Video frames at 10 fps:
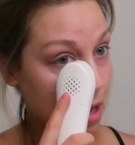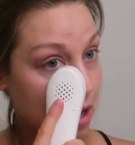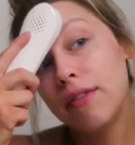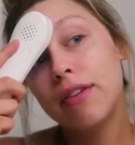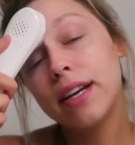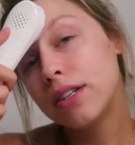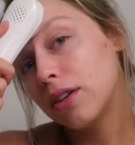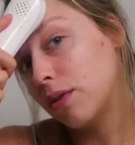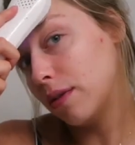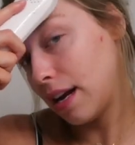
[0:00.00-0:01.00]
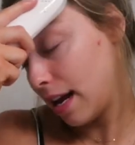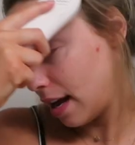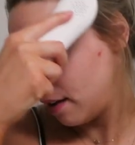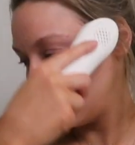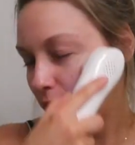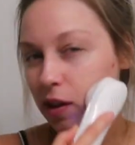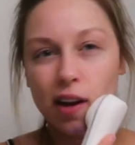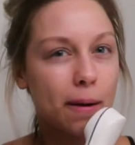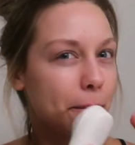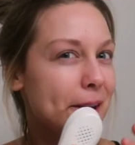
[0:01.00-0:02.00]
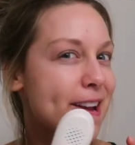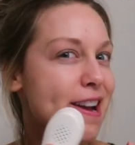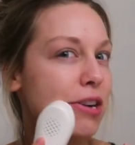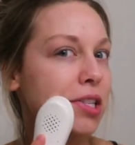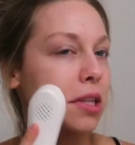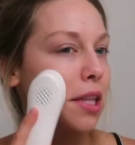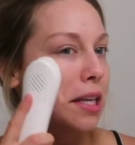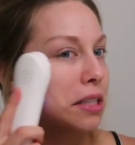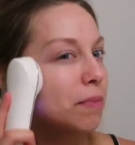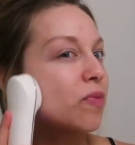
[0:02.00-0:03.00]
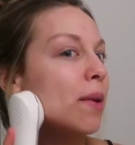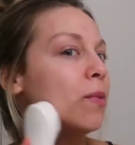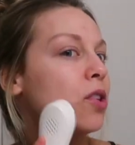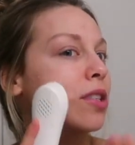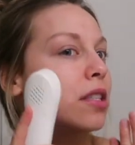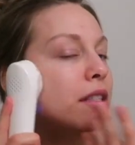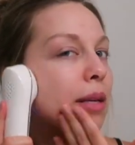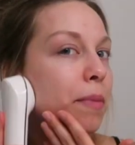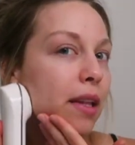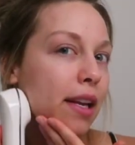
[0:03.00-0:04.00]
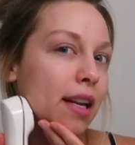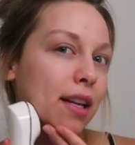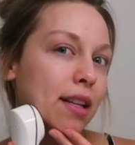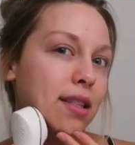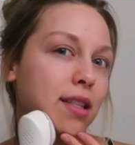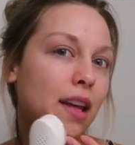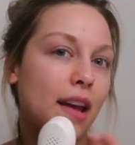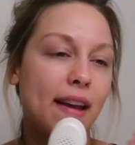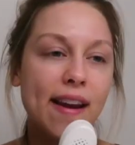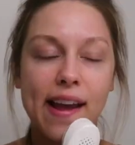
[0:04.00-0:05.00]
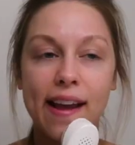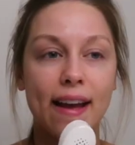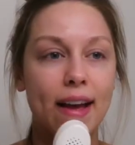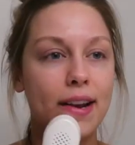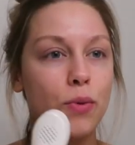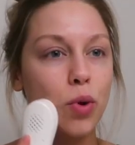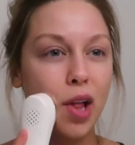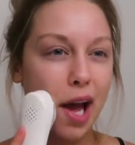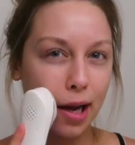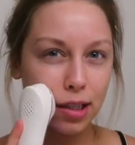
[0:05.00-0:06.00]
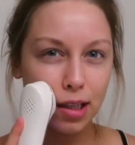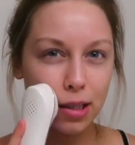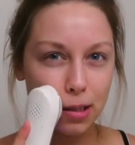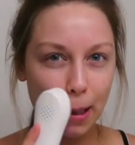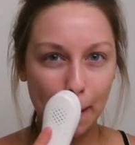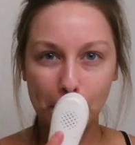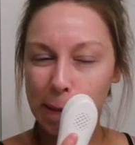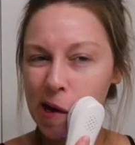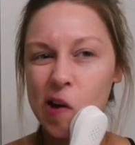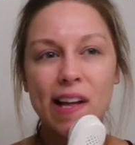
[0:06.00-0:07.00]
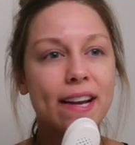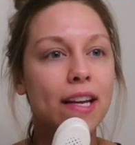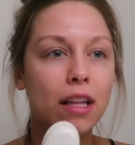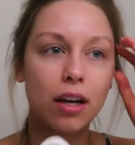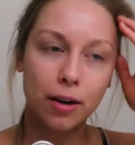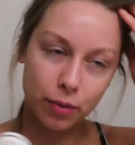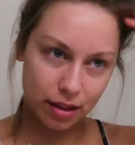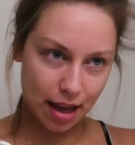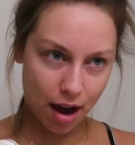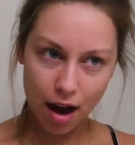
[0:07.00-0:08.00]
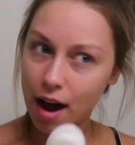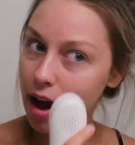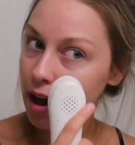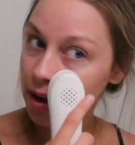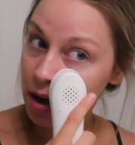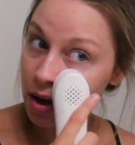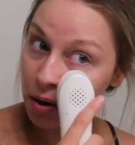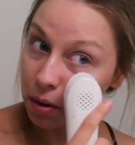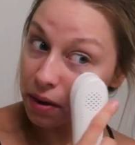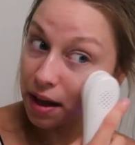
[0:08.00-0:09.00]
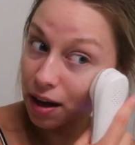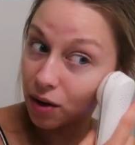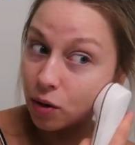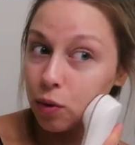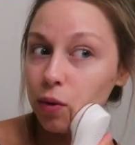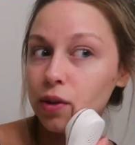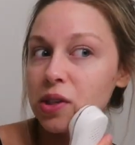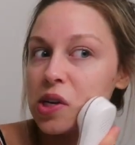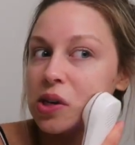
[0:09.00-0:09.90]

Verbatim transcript: And I feel like too, when I have like a lot of breakouts and things, sometimes just stimulating the skin and relaxing the skin, you know, like either with that hot or that cold, you